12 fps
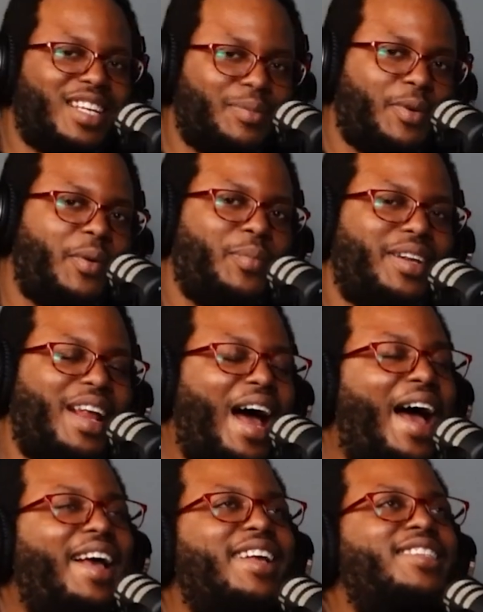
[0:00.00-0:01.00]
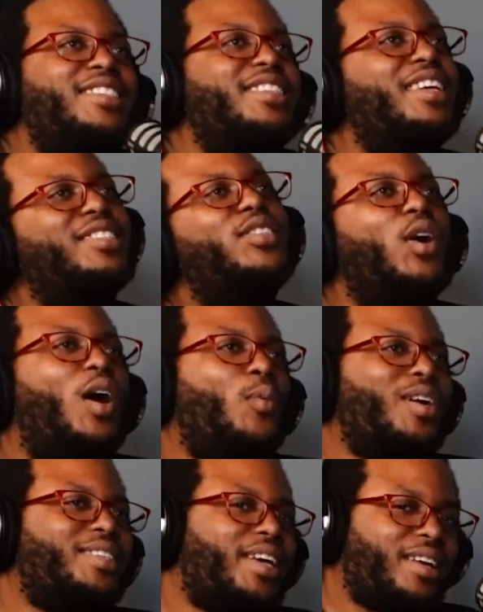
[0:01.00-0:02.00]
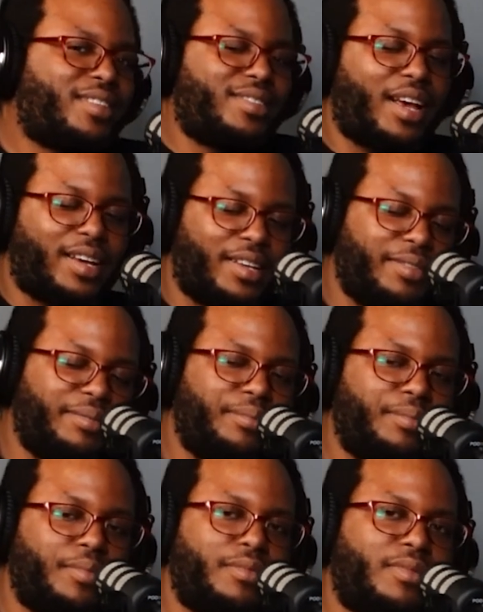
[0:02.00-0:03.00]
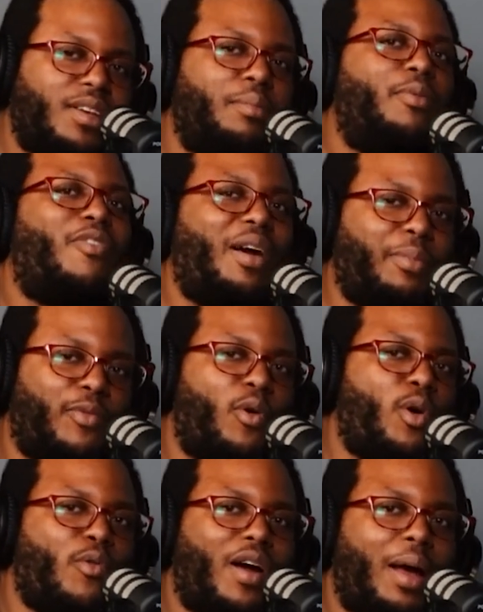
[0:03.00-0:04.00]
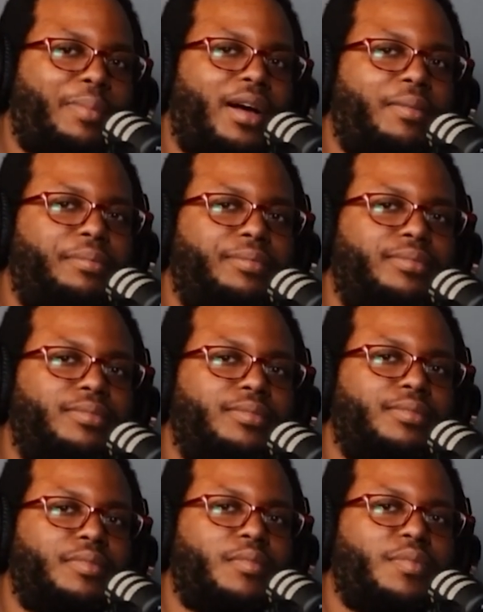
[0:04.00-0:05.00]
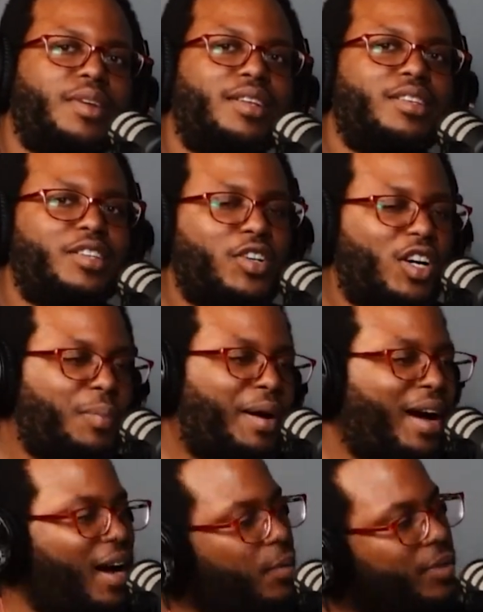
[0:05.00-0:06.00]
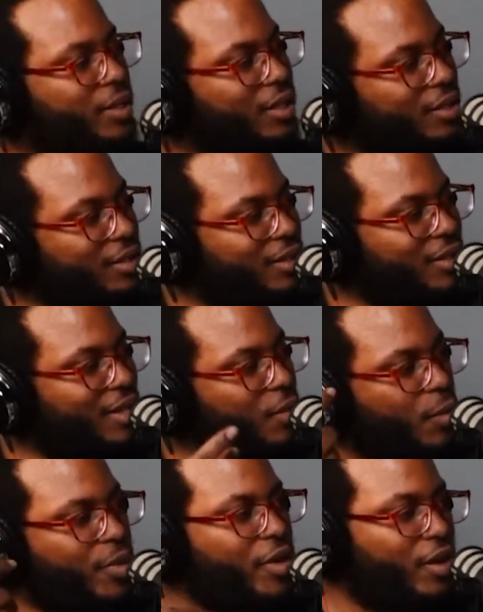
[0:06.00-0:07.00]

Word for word: an experiment. I it's so I want to take a second right before we wrap up to talk about how we look and where we